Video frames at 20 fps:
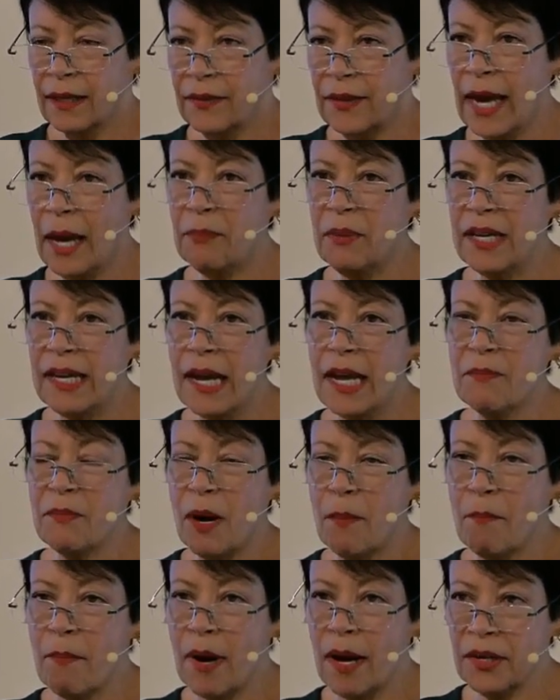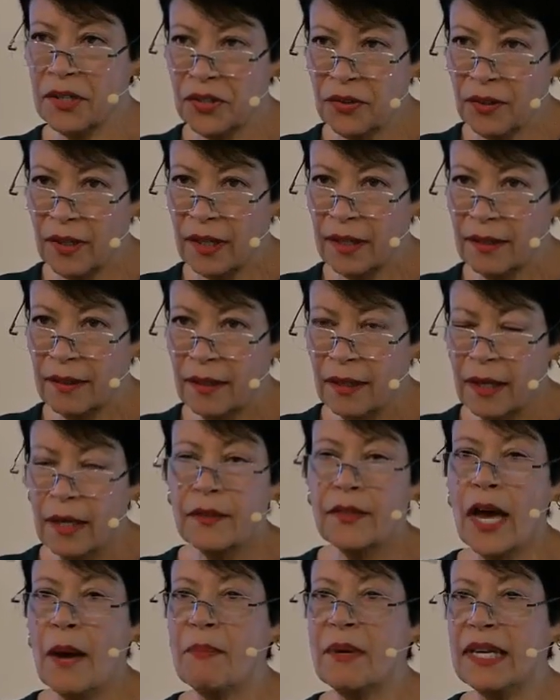That became a mantra.
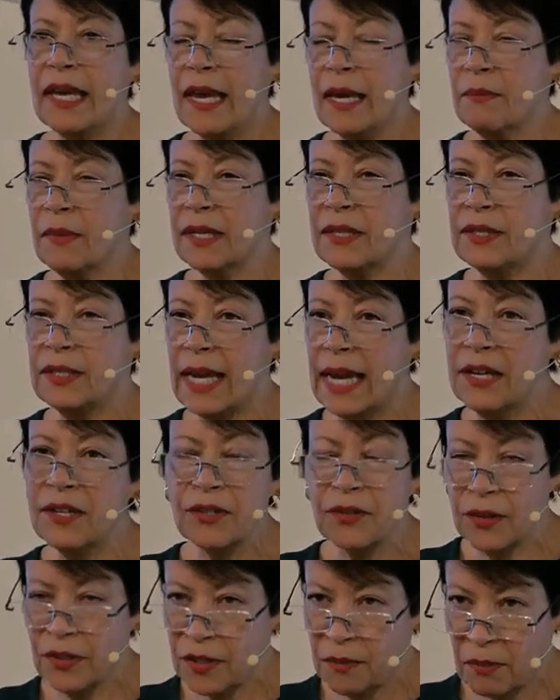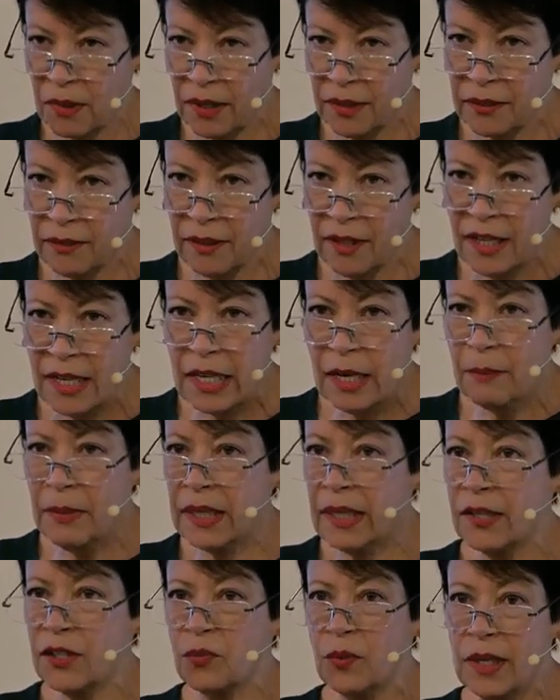That became a dangerous mantra
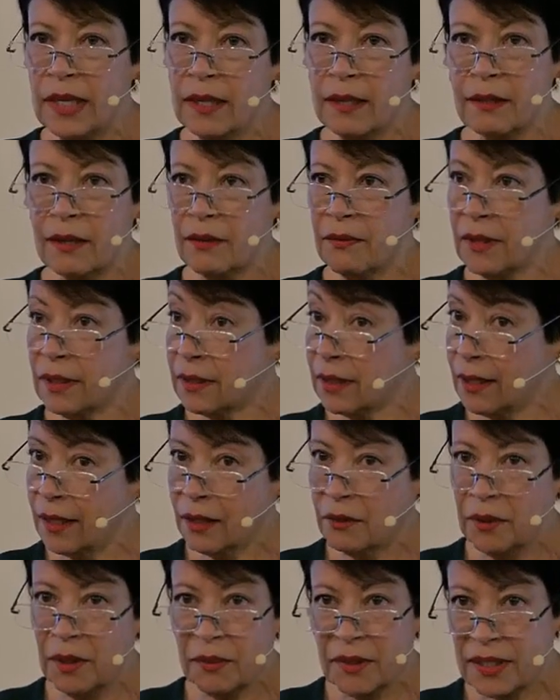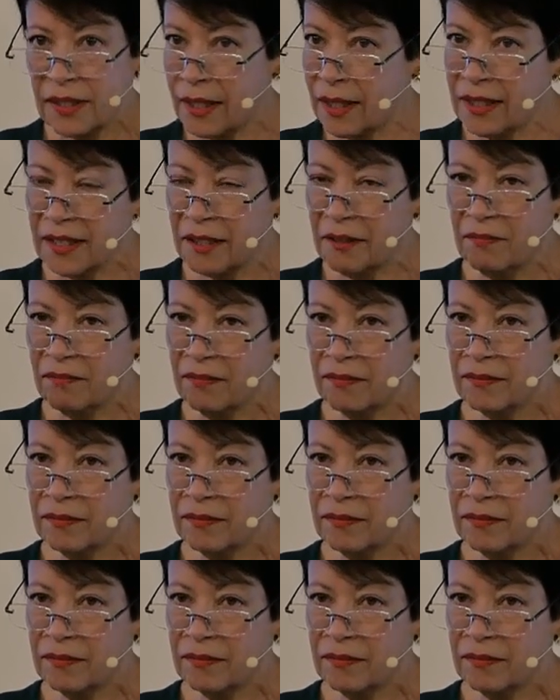because we didn't know what the heck we were saying.